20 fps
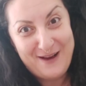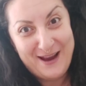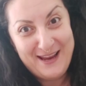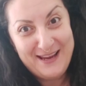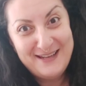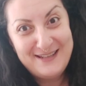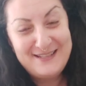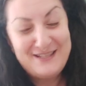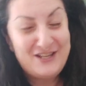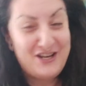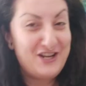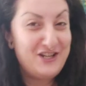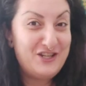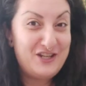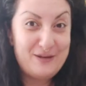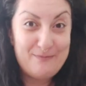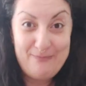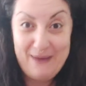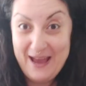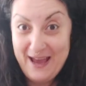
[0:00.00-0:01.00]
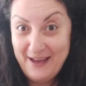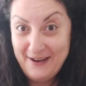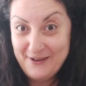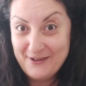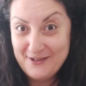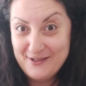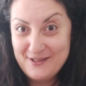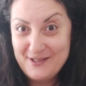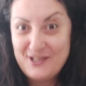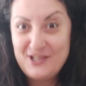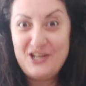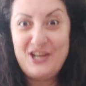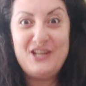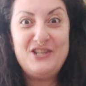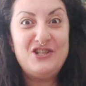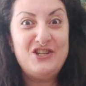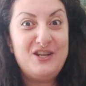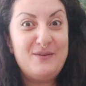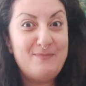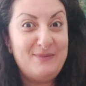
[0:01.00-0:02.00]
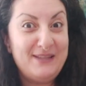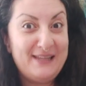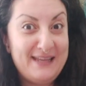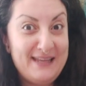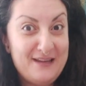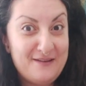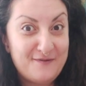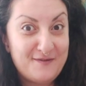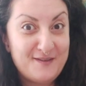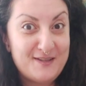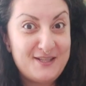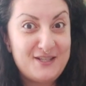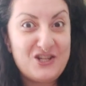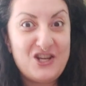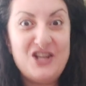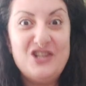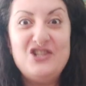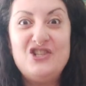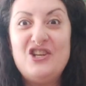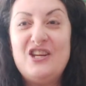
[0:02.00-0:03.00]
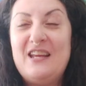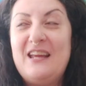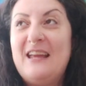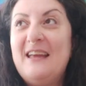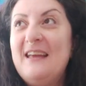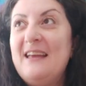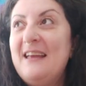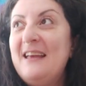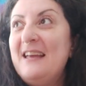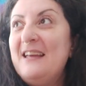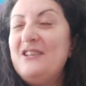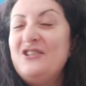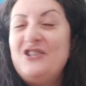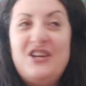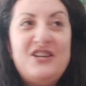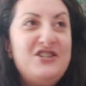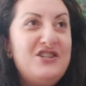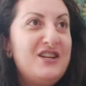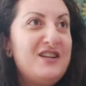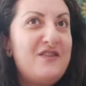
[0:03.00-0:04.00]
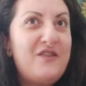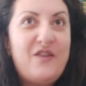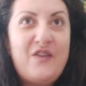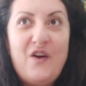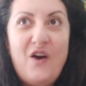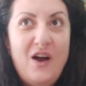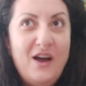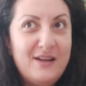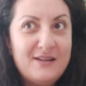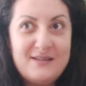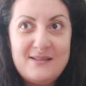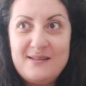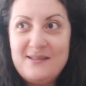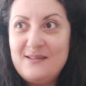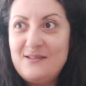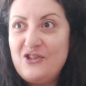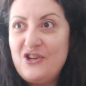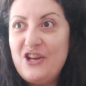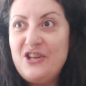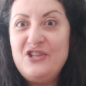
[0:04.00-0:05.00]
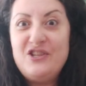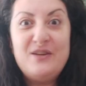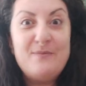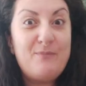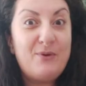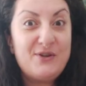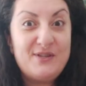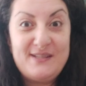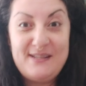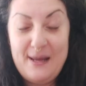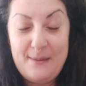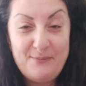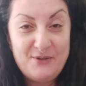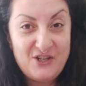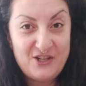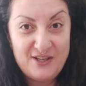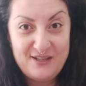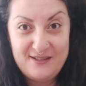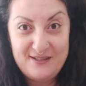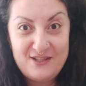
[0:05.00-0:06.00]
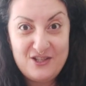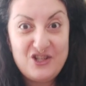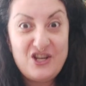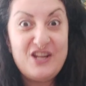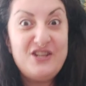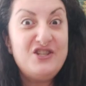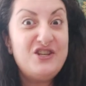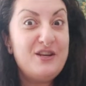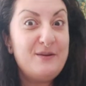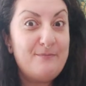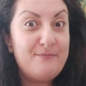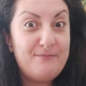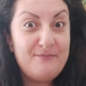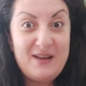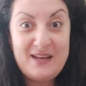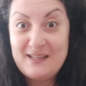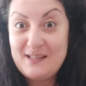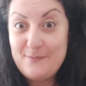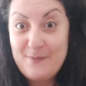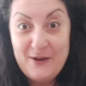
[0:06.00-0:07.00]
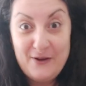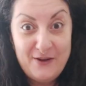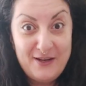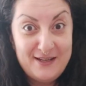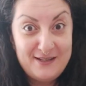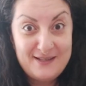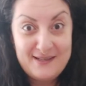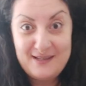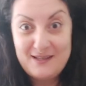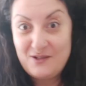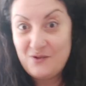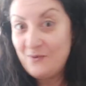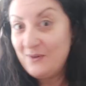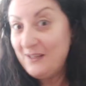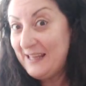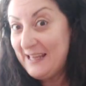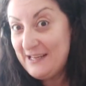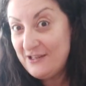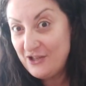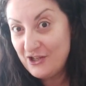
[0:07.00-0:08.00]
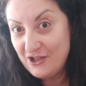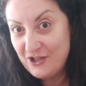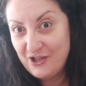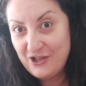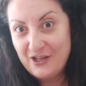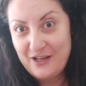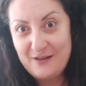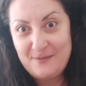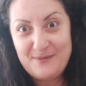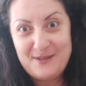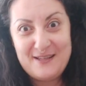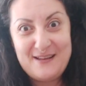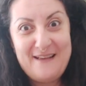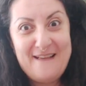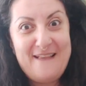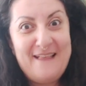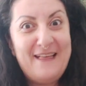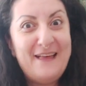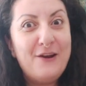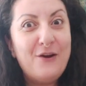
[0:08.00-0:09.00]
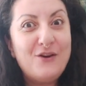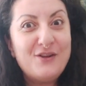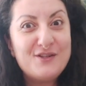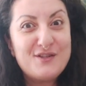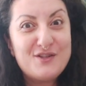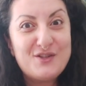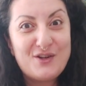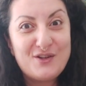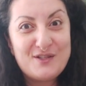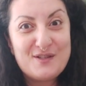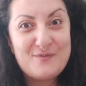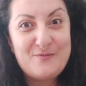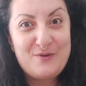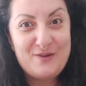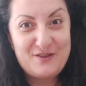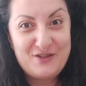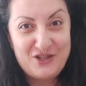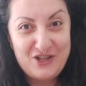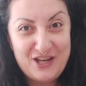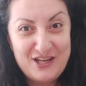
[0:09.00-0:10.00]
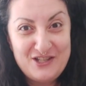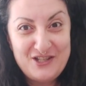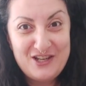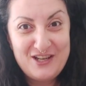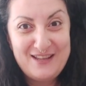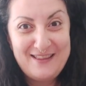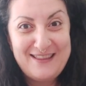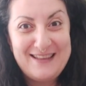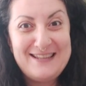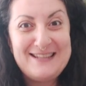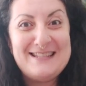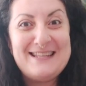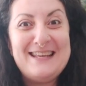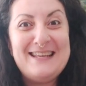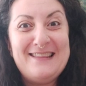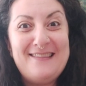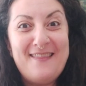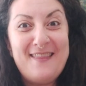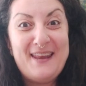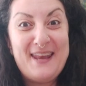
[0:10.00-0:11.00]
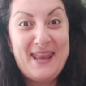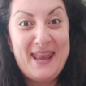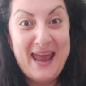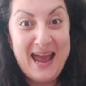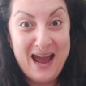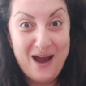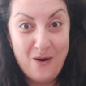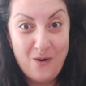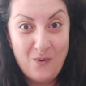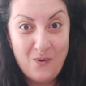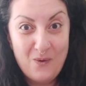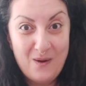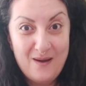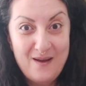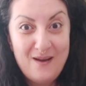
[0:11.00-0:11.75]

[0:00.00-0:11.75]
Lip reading: right? Changing patterns, changing beliefs, changing thoughts, changing perceptions, changing experiences, relationships. It all starts with changing things in the now,